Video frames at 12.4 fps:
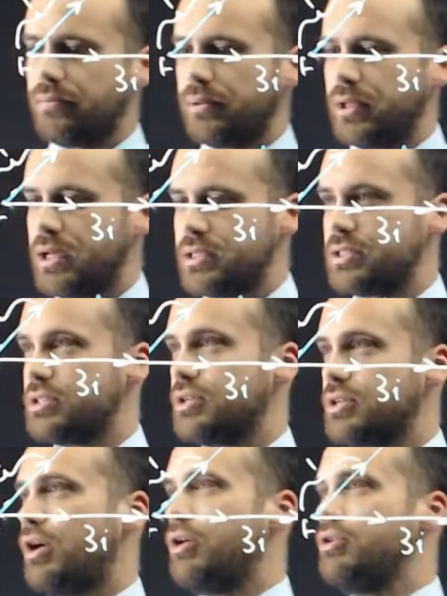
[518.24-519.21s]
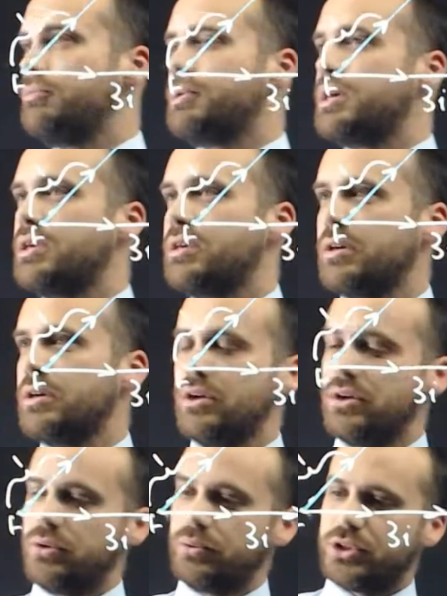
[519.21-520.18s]
plus OB,
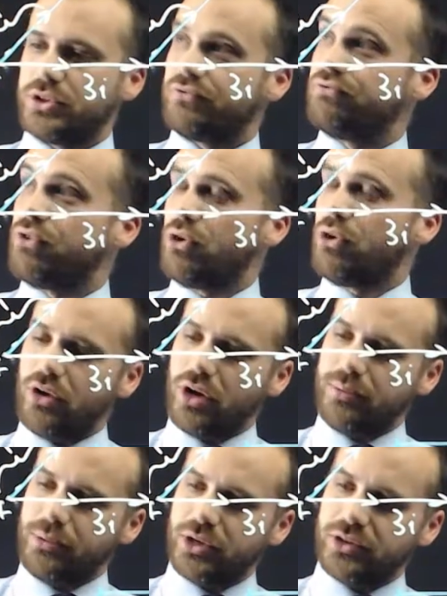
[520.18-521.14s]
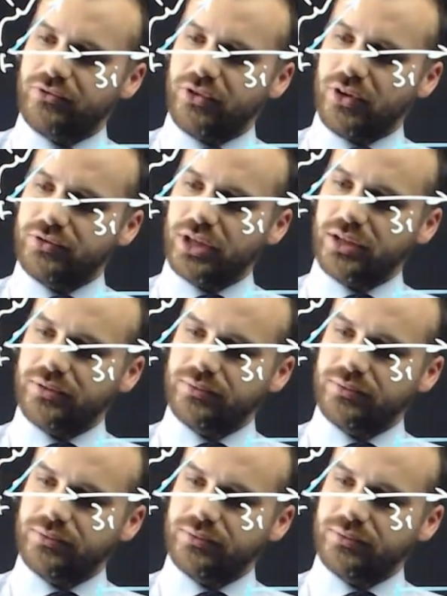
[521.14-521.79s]
which is 4i minus 5j.